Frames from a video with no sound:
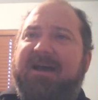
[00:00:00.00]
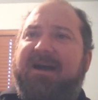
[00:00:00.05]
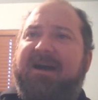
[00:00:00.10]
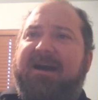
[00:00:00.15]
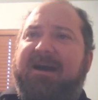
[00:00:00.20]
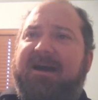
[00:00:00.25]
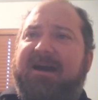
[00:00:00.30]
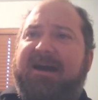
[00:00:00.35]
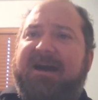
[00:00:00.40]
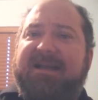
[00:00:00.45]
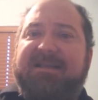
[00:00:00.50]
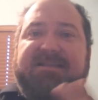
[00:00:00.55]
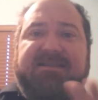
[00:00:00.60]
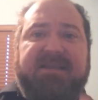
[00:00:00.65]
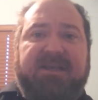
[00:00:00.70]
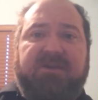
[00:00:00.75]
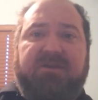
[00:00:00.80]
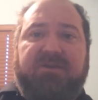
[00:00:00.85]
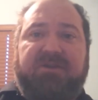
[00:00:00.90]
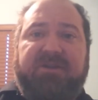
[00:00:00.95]
I
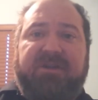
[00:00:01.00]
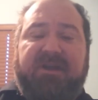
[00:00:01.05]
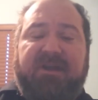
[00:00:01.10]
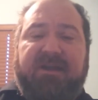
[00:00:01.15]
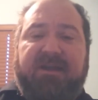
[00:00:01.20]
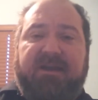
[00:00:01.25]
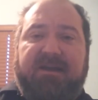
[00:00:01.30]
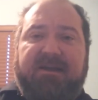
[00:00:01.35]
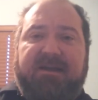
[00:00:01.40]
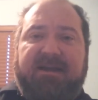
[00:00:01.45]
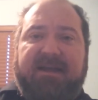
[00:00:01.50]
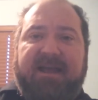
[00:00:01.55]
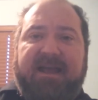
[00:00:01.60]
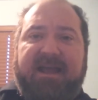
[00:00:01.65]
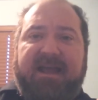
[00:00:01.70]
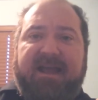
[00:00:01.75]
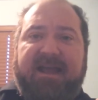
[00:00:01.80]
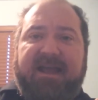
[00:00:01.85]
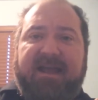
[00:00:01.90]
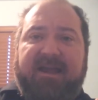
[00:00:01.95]
singled
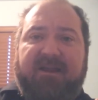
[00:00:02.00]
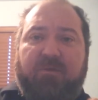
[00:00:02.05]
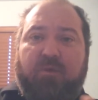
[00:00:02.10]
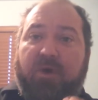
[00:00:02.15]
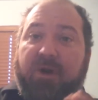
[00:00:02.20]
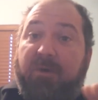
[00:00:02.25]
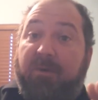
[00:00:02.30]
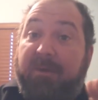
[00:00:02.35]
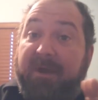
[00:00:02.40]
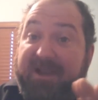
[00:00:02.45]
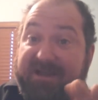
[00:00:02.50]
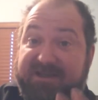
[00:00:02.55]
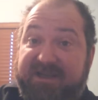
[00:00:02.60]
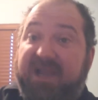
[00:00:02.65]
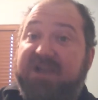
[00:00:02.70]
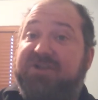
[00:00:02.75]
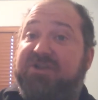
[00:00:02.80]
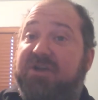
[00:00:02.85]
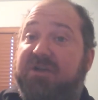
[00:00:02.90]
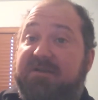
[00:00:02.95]
at what my
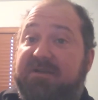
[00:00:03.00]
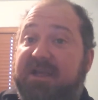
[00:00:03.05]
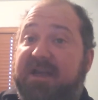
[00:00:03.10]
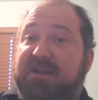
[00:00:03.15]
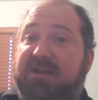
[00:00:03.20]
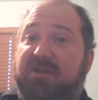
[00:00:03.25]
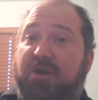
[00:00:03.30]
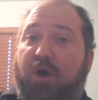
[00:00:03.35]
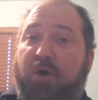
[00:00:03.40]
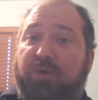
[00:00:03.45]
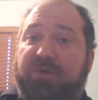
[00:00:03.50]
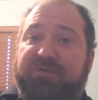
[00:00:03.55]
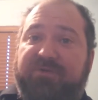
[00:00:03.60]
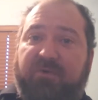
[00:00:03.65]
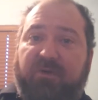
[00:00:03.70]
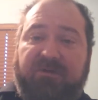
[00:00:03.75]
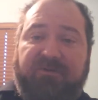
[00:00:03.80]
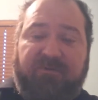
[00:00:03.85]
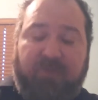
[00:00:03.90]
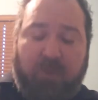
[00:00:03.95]
intended goal was
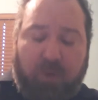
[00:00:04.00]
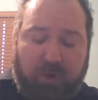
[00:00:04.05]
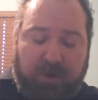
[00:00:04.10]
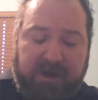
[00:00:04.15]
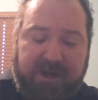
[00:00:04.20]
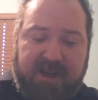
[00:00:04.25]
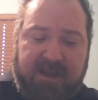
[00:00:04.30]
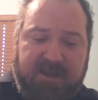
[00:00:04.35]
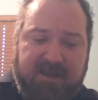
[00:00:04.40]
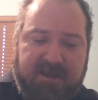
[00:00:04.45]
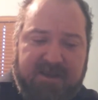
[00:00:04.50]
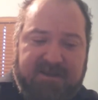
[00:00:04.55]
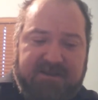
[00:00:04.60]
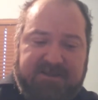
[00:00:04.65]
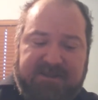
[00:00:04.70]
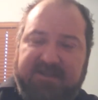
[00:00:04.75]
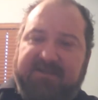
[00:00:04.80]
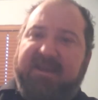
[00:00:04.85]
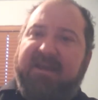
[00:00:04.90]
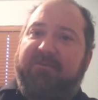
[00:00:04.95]
440.
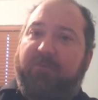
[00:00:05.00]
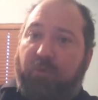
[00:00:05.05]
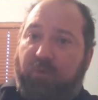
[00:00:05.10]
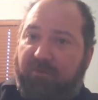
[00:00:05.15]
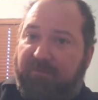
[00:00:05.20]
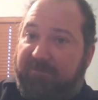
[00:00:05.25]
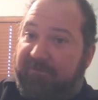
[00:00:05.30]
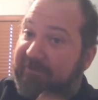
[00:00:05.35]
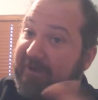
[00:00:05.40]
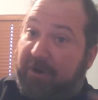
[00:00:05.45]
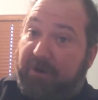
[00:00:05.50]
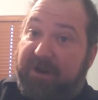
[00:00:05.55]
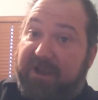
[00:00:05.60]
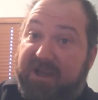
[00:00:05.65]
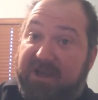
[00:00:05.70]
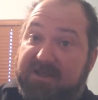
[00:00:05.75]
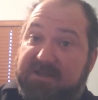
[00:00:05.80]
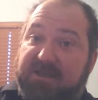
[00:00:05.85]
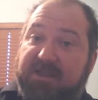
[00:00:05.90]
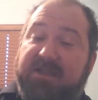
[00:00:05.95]
Did that very
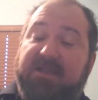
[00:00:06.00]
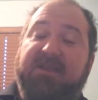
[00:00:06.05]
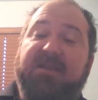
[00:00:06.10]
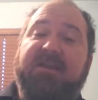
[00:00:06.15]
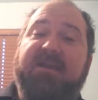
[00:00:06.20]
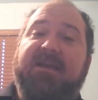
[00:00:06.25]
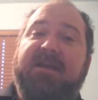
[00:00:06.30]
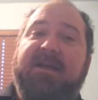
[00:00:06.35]
easily.